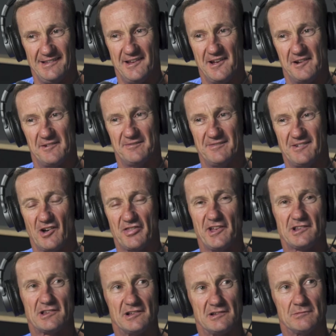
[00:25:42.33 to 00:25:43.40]
Yeah. I
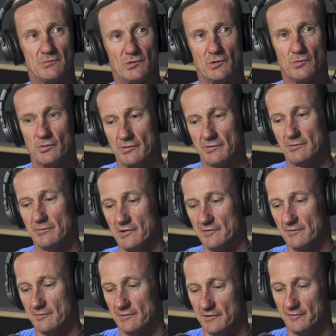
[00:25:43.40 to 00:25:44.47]
think that
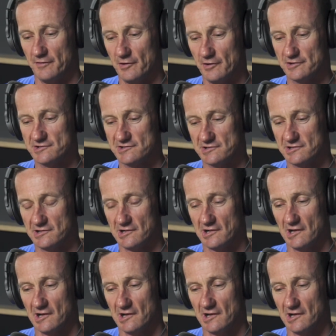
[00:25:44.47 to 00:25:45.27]
the first,